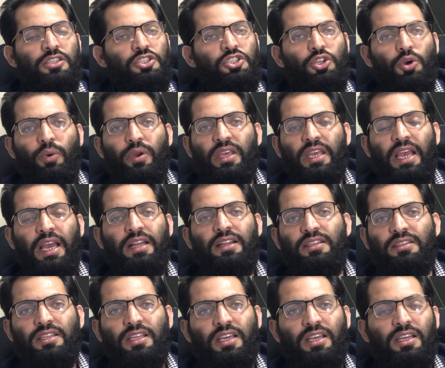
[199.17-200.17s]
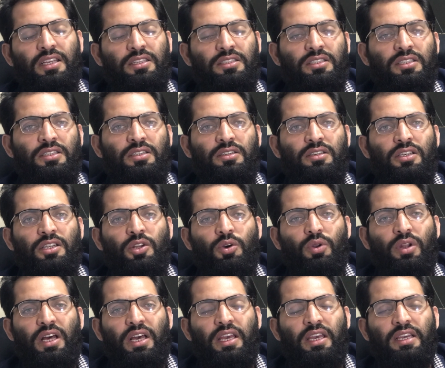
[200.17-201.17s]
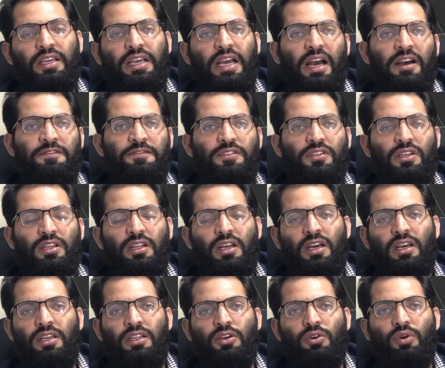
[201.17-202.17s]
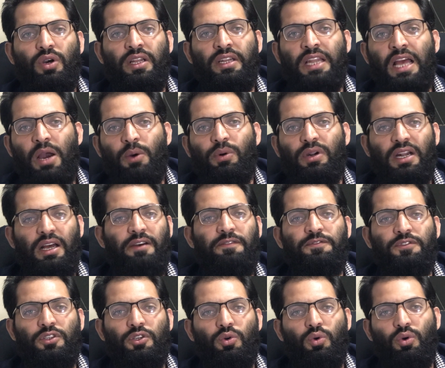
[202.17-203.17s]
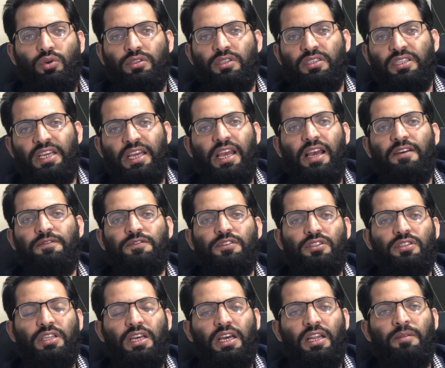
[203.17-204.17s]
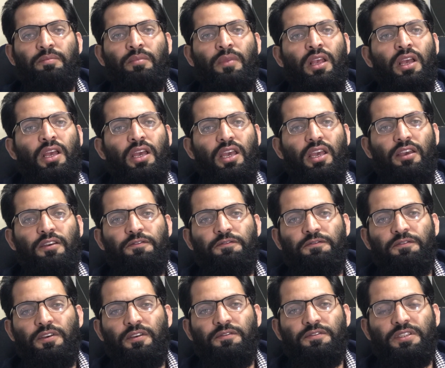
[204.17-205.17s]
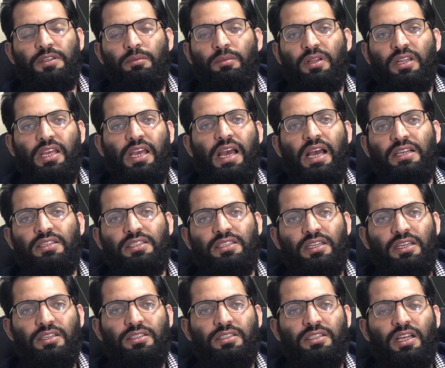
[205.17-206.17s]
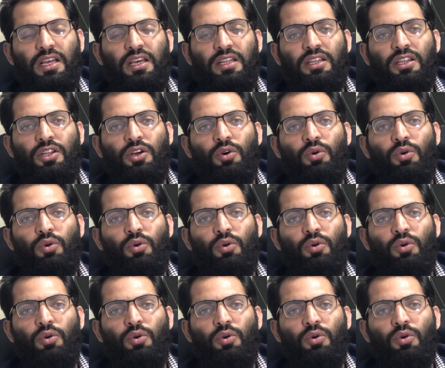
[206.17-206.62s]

doing anything, after an hour after, or the day after that. If somebody asks us that